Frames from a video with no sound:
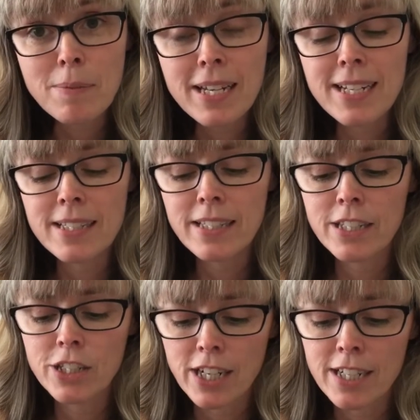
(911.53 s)
because the
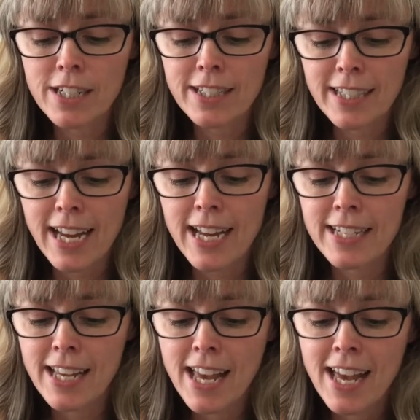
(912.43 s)
judge
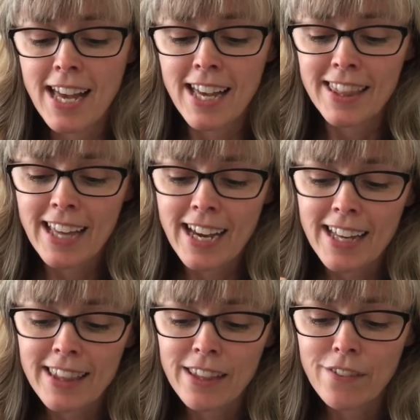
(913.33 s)
said
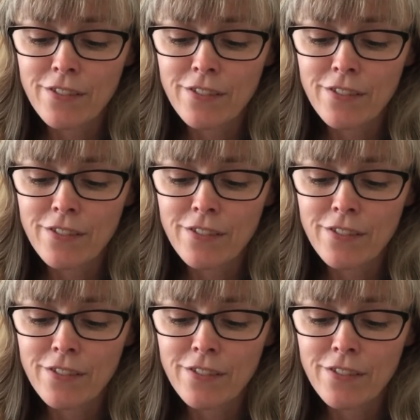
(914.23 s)
that the